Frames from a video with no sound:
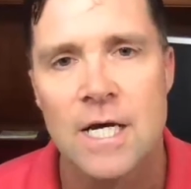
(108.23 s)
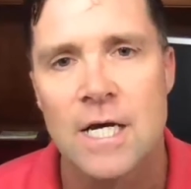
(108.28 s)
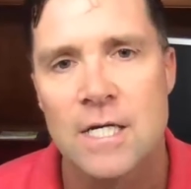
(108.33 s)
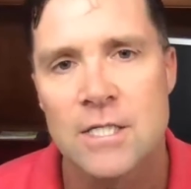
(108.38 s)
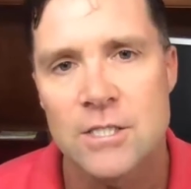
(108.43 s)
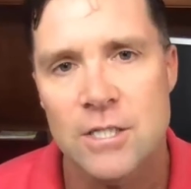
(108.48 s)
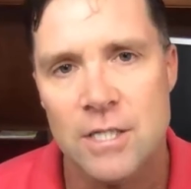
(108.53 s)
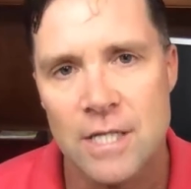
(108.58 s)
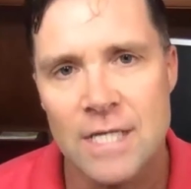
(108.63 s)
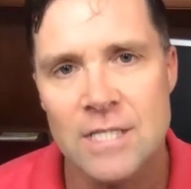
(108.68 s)

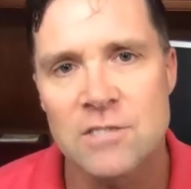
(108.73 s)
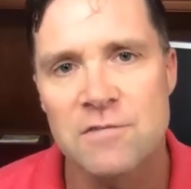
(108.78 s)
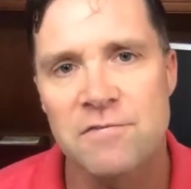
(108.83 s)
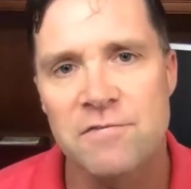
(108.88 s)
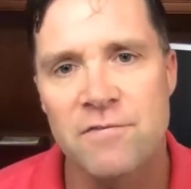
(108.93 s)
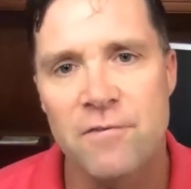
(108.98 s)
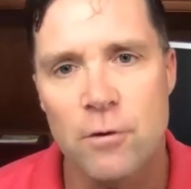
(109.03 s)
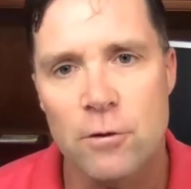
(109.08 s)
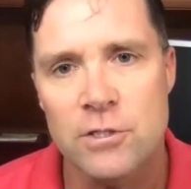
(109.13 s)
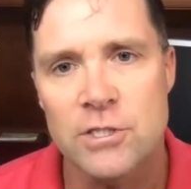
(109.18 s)
So, let's
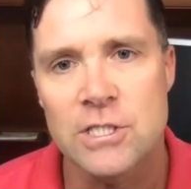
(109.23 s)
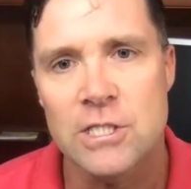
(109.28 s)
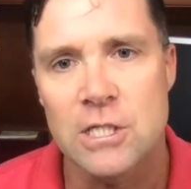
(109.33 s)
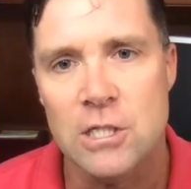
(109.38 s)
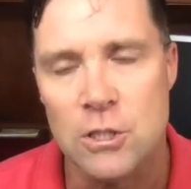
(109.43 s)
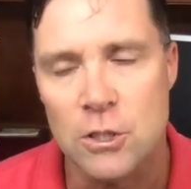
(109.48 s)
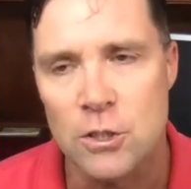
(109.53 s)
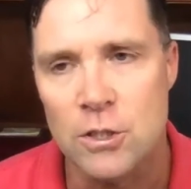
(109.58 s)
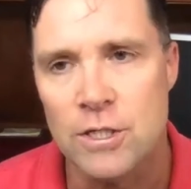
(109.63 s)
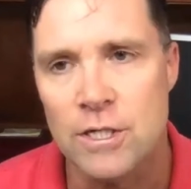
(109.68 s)
first
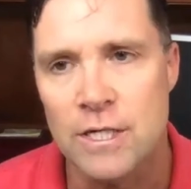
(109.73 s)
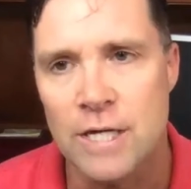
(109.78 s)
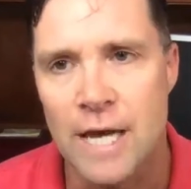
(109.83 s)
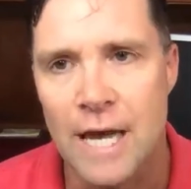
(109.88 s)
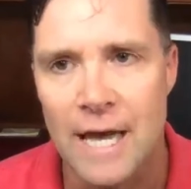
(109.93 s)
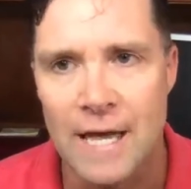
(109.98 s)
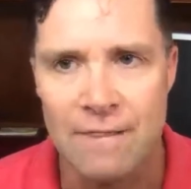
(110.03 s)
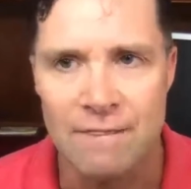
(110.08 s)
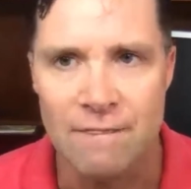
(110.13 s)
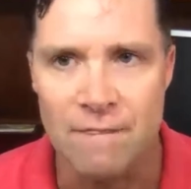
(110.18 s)
look
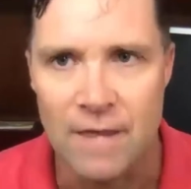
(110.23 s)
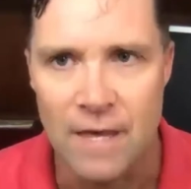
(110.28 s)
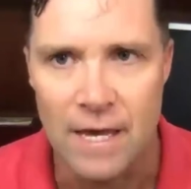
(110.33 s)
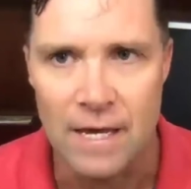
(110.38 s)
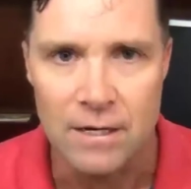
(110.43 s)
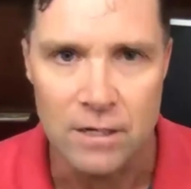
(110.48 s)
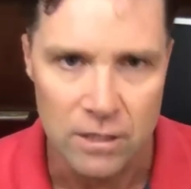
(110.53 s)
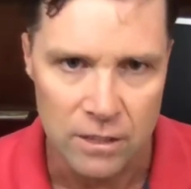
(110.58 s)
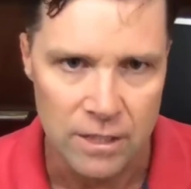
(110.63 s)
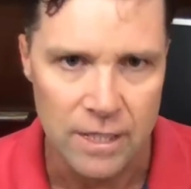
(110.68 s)
at
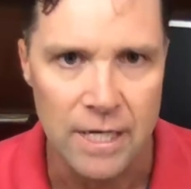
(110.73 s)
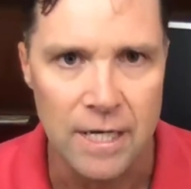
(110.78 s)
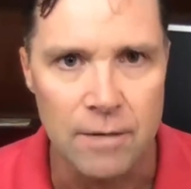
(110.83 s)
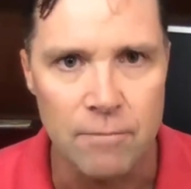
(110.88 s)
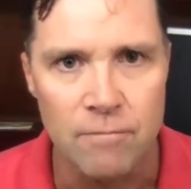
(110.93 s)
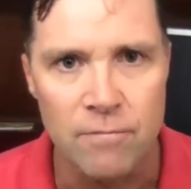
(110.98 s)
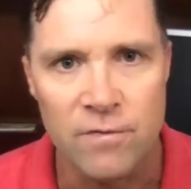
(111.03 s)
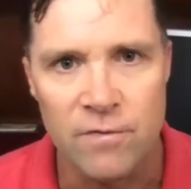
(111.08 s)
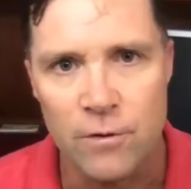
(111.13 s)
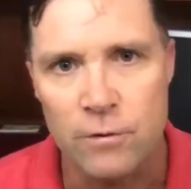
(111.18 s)
that
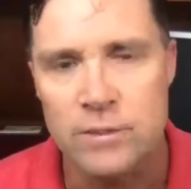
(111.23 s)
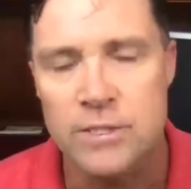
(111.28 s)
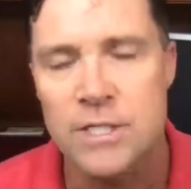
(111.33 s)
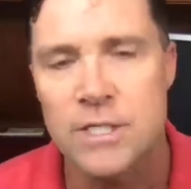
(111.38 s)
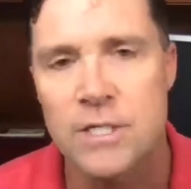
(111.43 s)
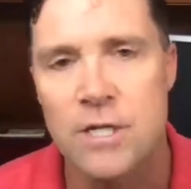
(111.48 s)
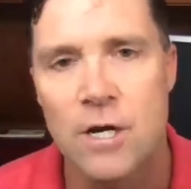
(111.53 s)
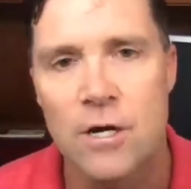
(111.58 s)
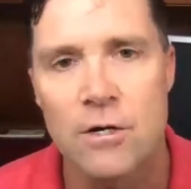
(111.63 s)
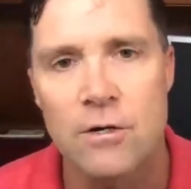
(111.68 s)
claim
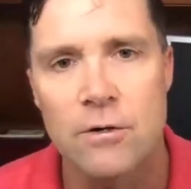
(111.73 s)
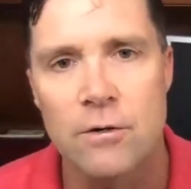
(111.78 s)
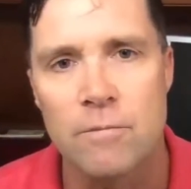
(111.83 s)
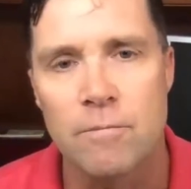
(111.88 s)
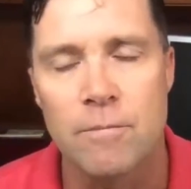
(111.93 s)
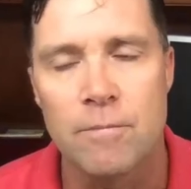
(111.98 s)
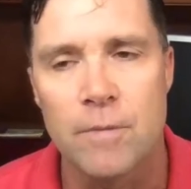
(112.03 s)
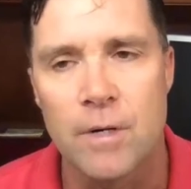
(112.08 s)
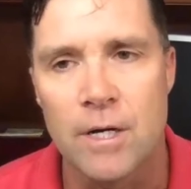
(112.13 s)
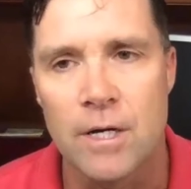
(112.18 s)

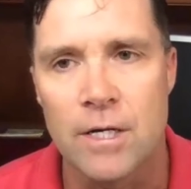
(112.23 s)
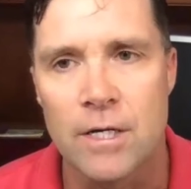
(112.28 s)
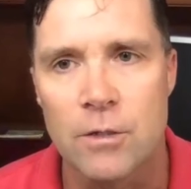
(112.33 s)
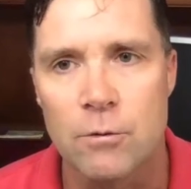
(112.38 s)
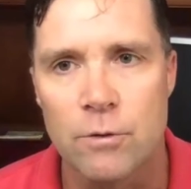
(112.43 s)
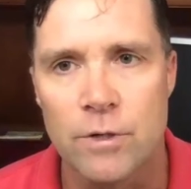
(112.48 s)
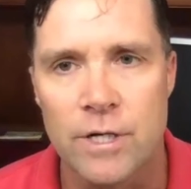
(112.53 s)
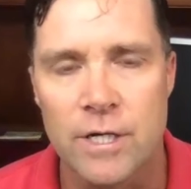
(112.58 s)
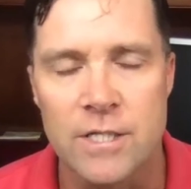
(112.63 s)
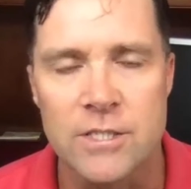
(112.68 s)
1,300 uh,
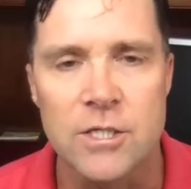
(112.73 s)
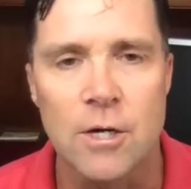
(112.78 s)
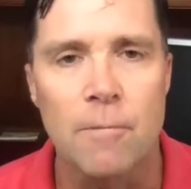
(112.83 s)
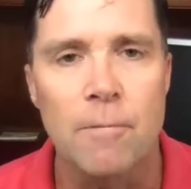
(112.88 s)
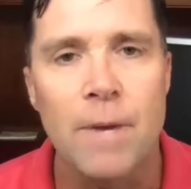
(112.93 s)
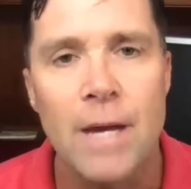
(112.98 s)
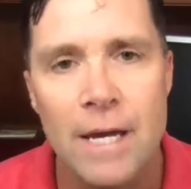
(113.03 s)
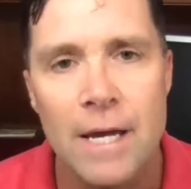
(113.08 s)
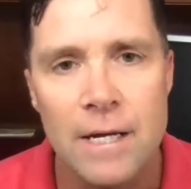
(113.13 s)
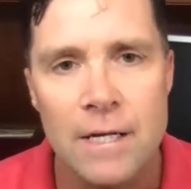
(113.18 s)
ingredients are
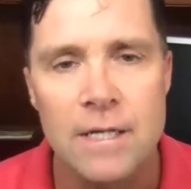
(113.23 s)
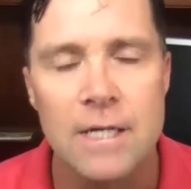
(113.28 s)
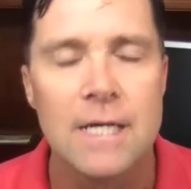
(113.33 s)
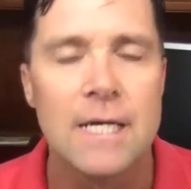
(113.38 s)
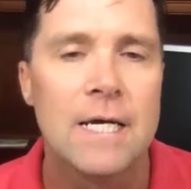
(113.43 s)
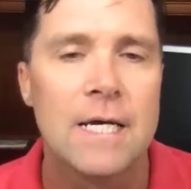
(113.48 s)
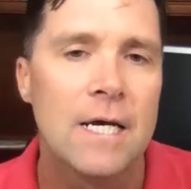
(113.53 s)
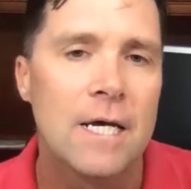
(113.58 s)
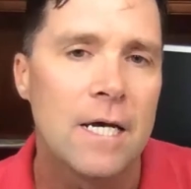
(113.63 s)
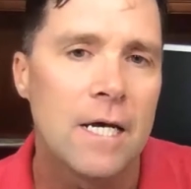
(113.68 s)
banned,
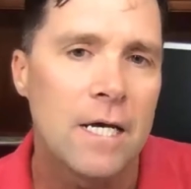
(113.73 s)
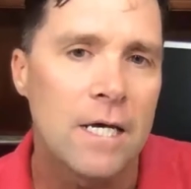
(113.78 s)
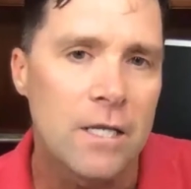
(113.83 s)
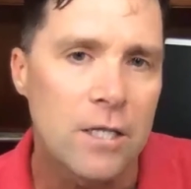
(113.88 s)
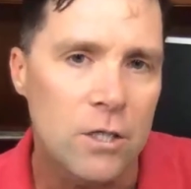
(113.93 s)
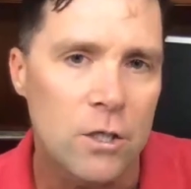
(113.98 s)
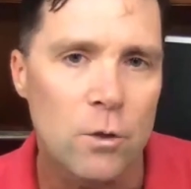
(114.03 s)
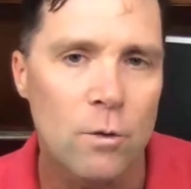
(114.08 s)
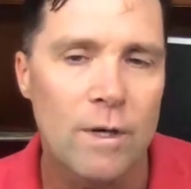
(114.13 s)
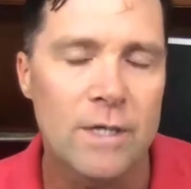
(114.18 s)
in
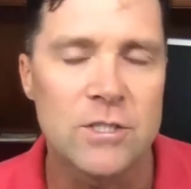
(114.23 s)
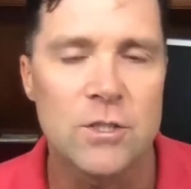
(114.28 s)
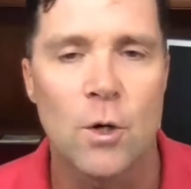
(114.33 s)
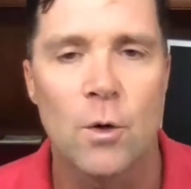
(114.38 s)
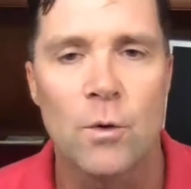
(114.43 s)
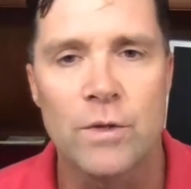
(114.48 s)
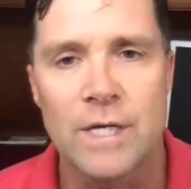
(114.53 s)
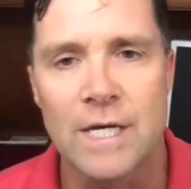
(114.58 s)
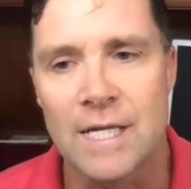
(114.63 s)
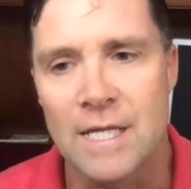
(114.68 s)
the US,
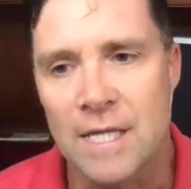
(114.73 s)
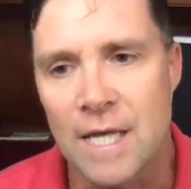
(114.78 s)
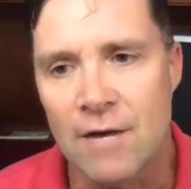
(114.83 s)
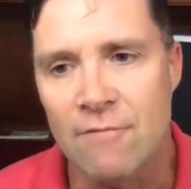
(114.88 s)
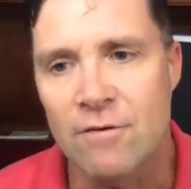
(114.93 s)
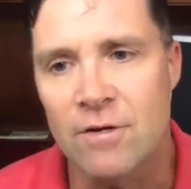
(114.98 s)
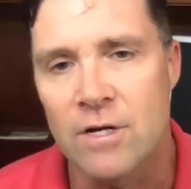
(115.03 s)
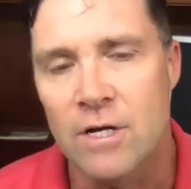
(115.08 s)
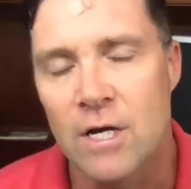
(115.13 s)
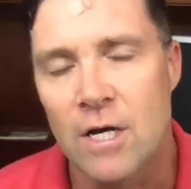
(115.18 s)
only
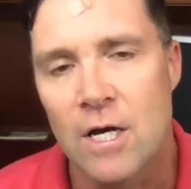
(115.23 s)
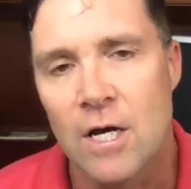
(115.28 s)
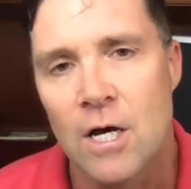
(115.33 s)
11